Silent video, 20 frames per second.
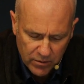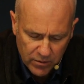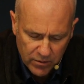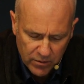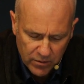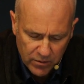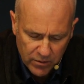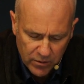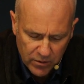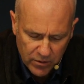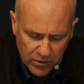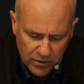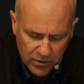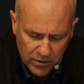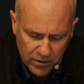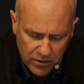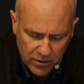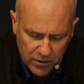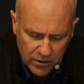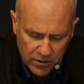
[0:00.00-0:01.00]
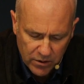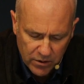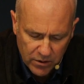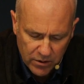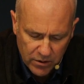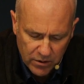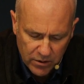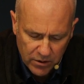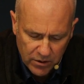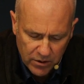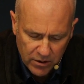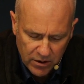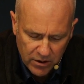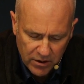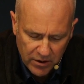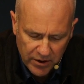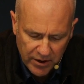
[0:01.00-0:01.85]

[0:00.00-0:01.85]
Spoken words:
Nobody speaks.